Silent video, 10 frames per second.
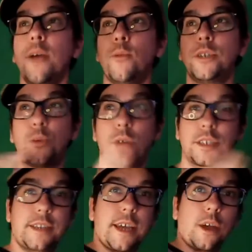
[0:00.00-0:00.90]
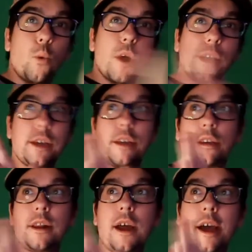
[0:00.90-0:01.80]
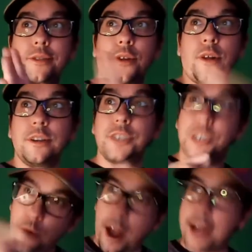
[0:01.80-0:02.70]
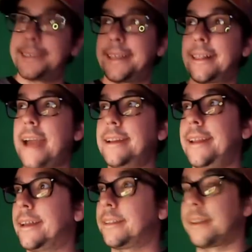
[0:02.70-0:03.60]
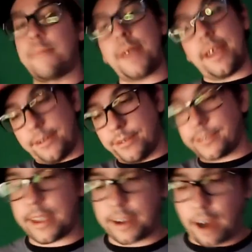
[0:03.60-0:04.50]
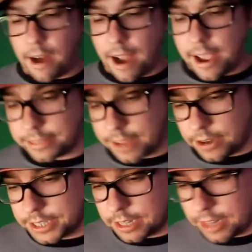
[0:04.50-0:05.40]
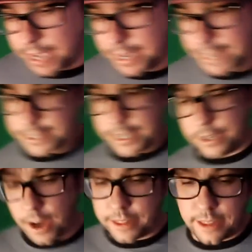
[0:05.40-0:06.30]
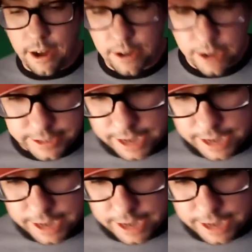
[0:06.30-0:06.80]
when she wants to take a wicked turn, she rides the lightning a little bit. And it was like, all right, there's a lightning scene right there. I